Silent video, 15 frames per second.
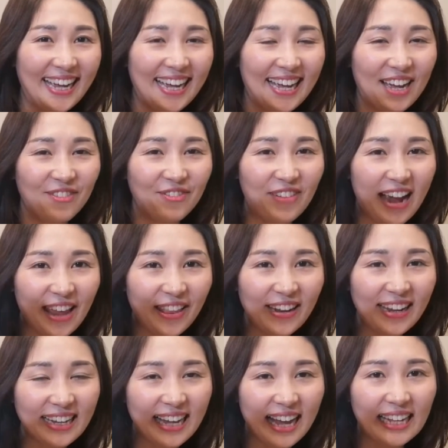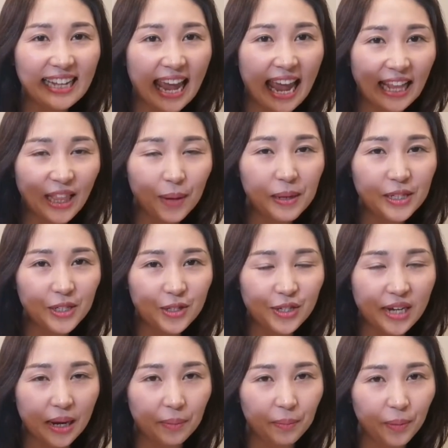I finally got Atomy
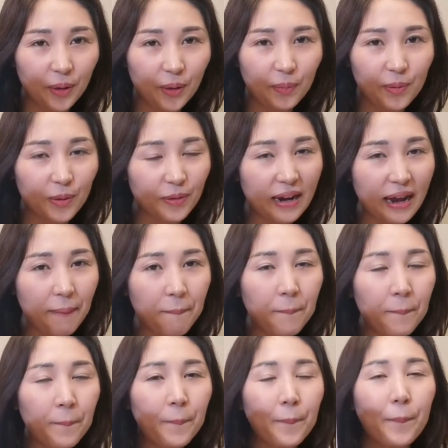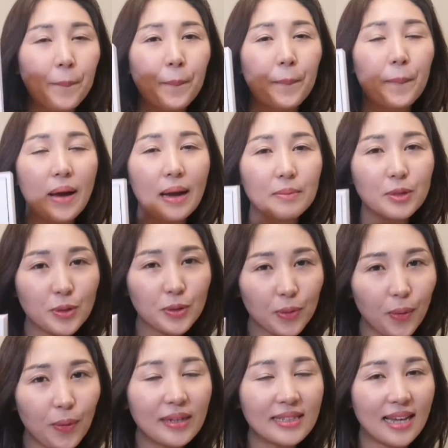Synergy Ampoule Program. I'm
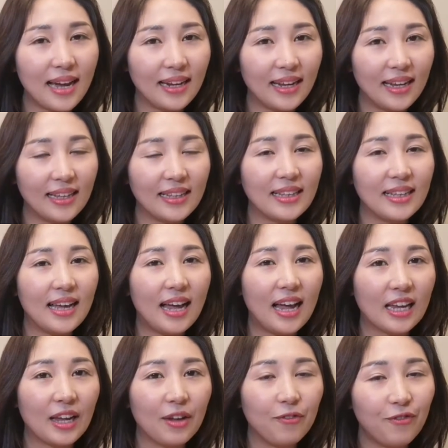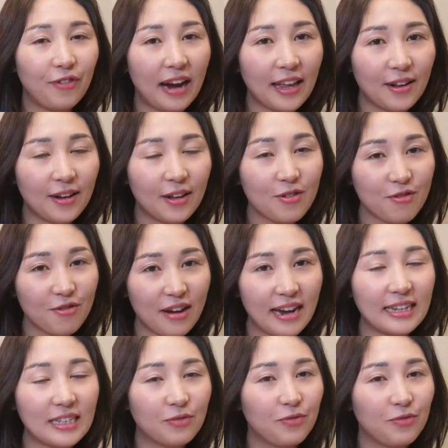so excited I can finally try
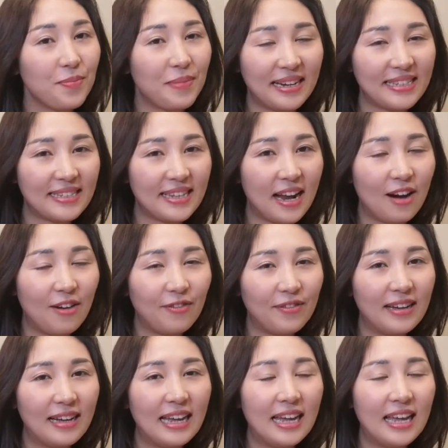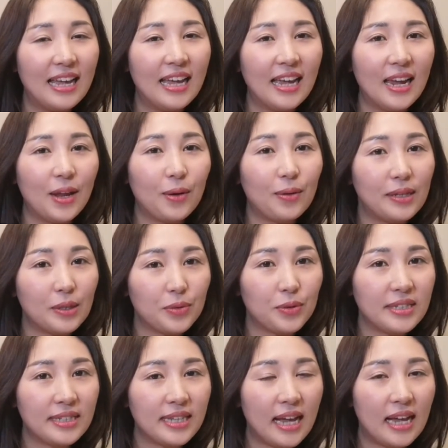this for myself. This one
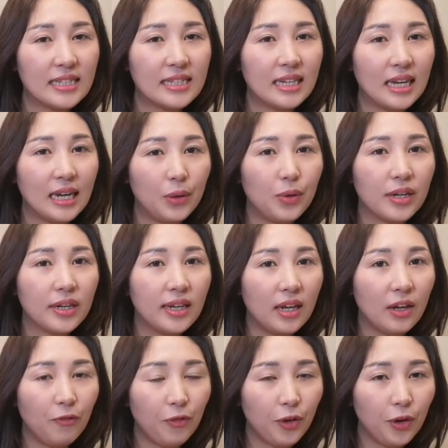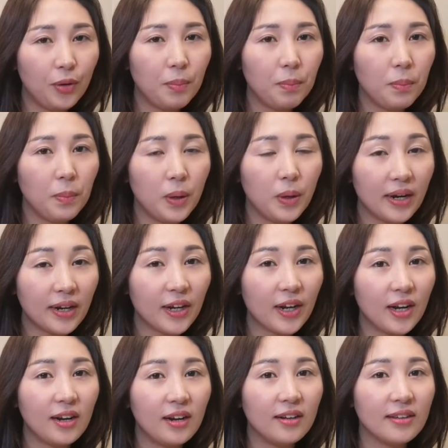says it will give you
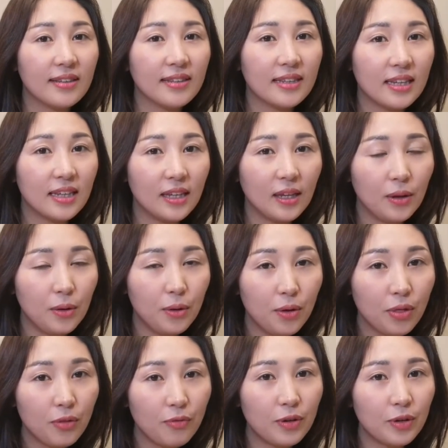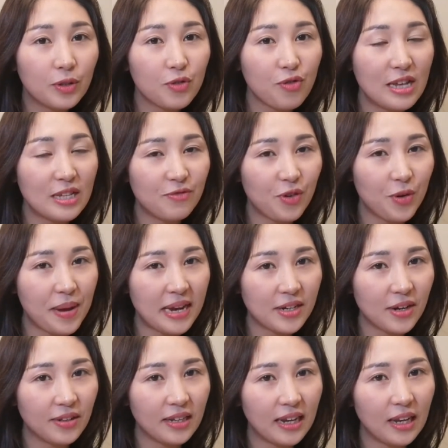miraculous youthful
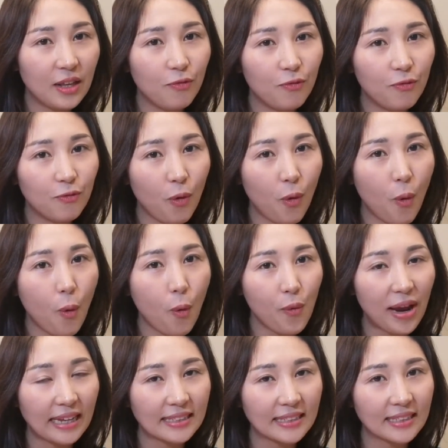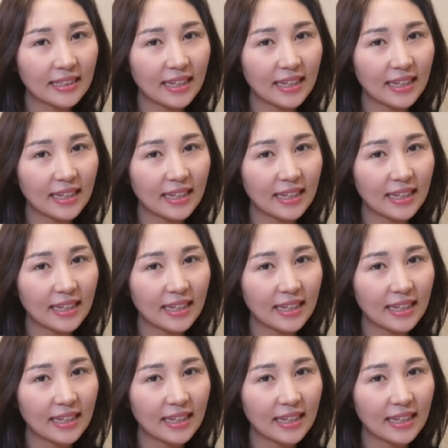transformation in 4 weeks.